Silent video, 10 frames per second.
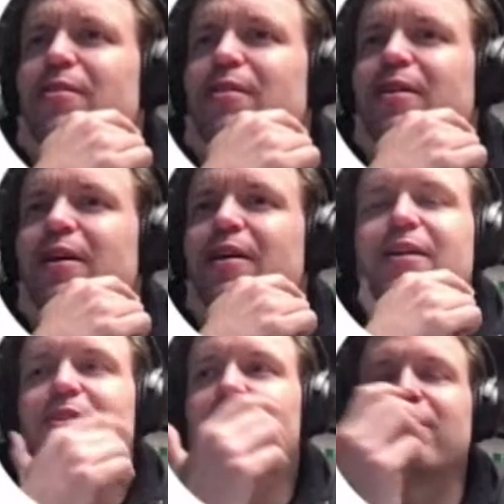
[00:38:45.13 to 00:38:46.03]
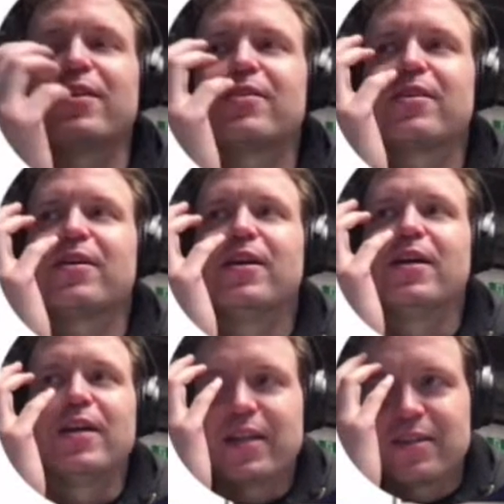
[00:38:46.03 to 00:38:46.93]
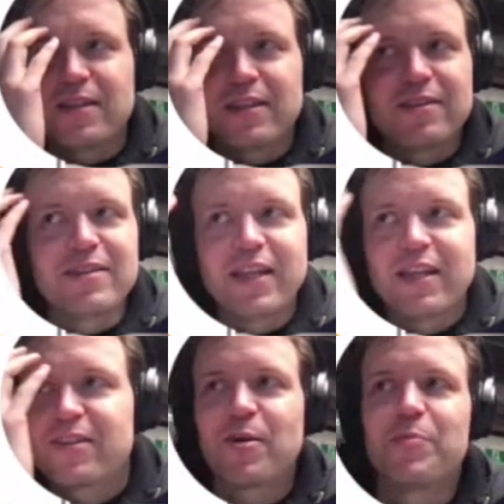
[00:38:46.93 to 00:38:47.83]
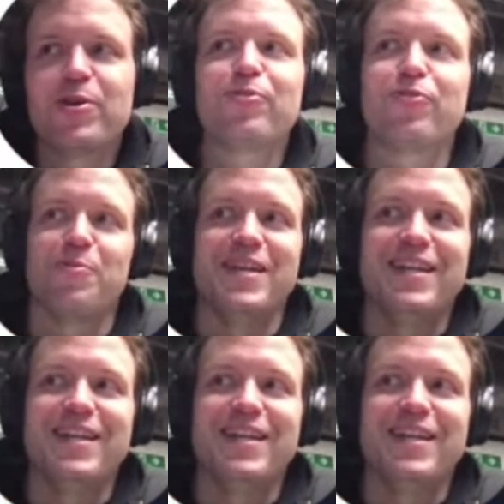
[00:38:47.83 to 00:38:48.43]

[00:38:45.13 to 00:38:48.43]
And it didn't compute for me.